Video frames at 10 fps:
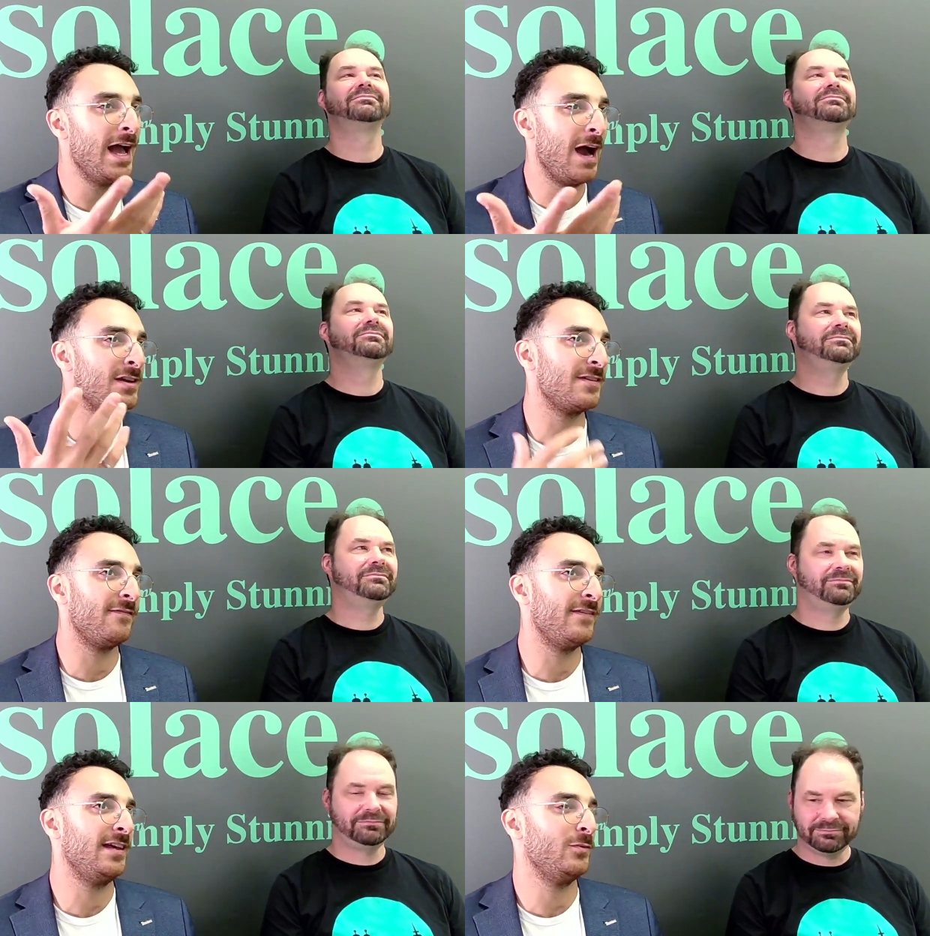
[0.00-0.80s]
Speaker 1: How does it
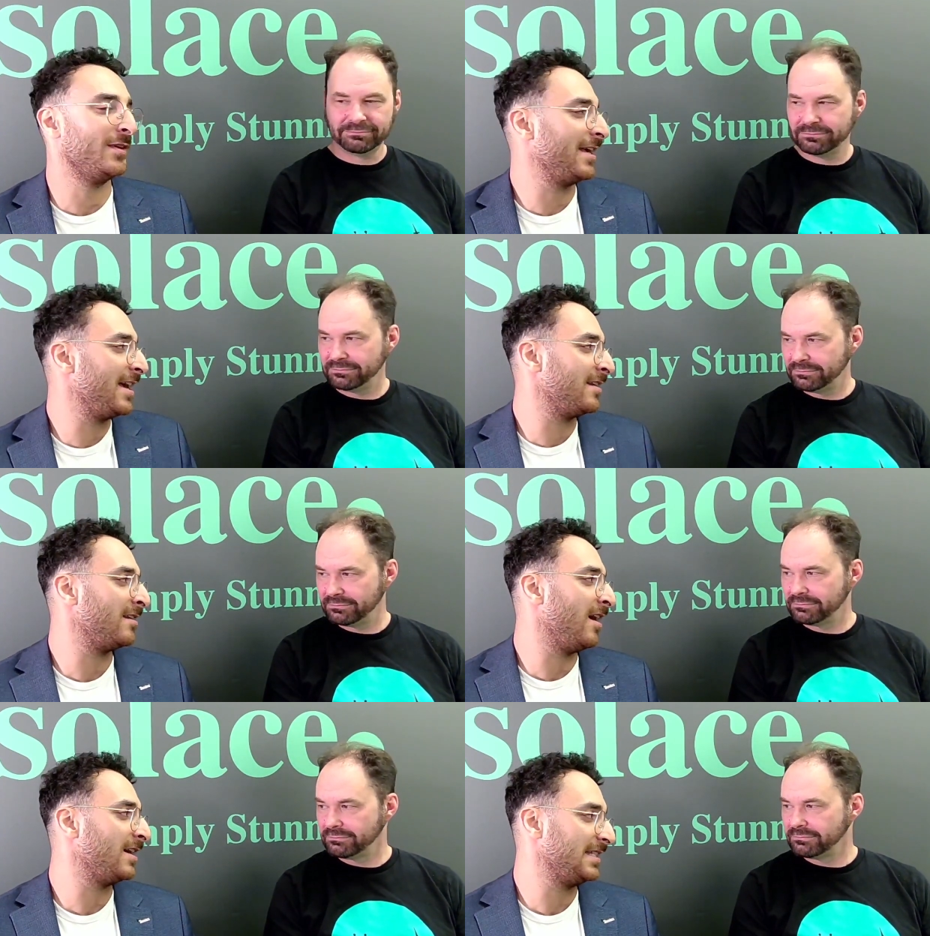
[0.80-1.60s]
fit within
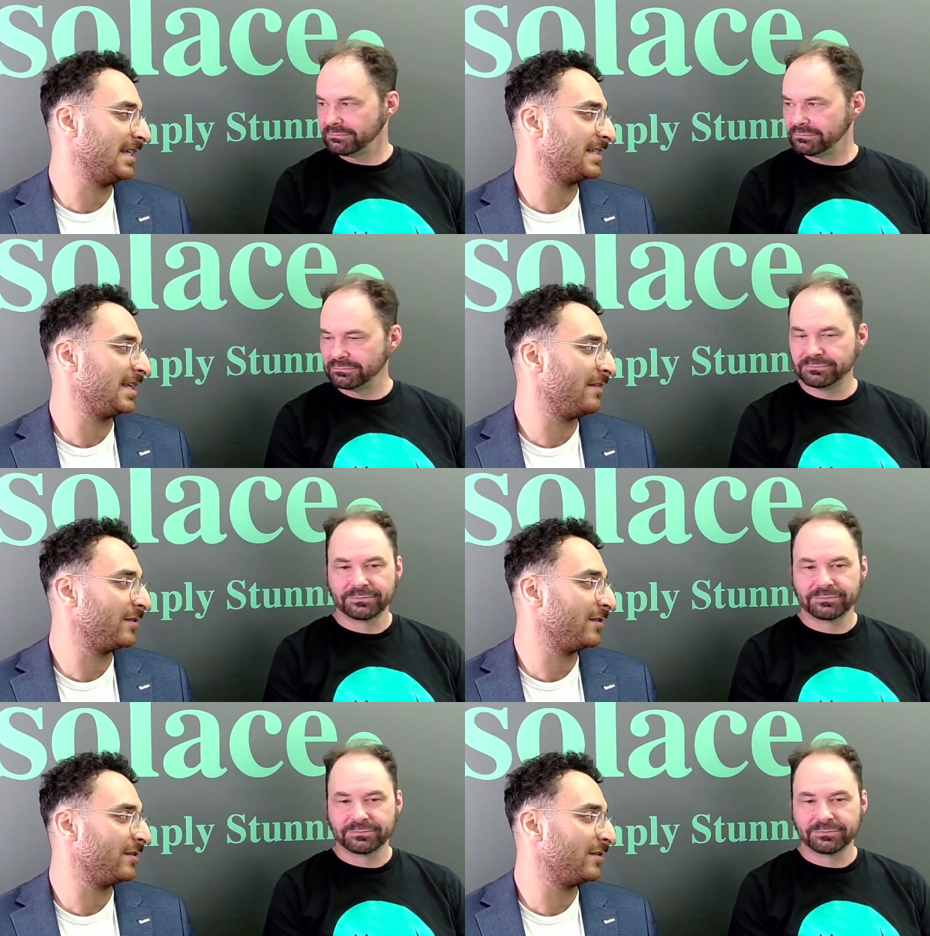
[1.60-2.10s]
uh, CNCF?